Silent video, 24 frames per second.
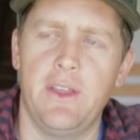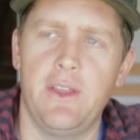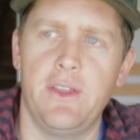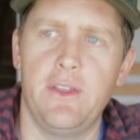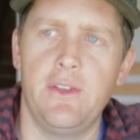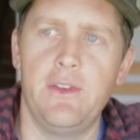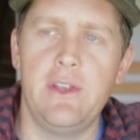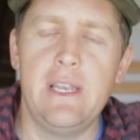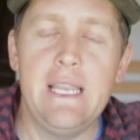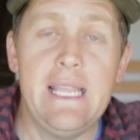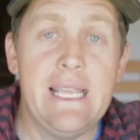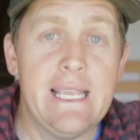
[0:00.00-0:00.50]

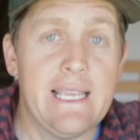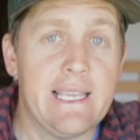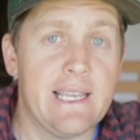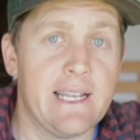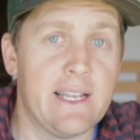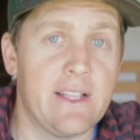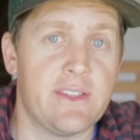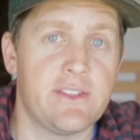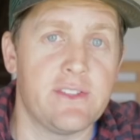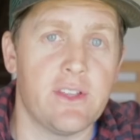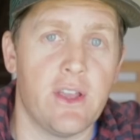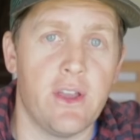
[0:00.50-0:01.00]
unique
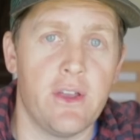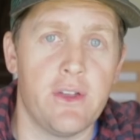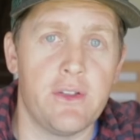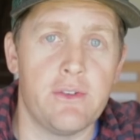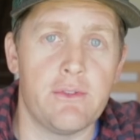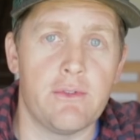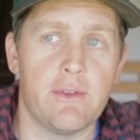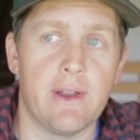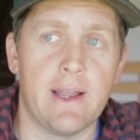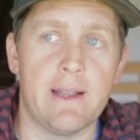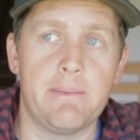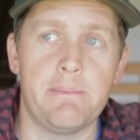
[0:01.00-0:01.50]
in its
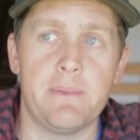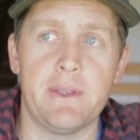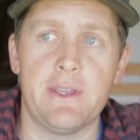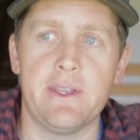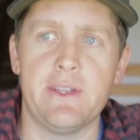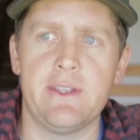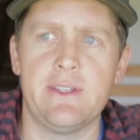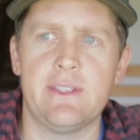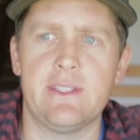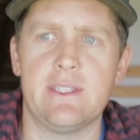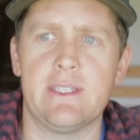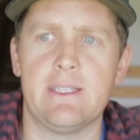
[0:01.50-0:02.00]
own right
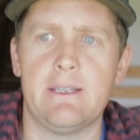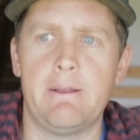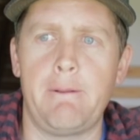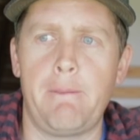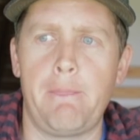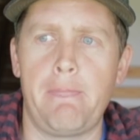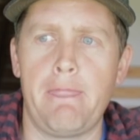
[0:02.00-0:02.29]
because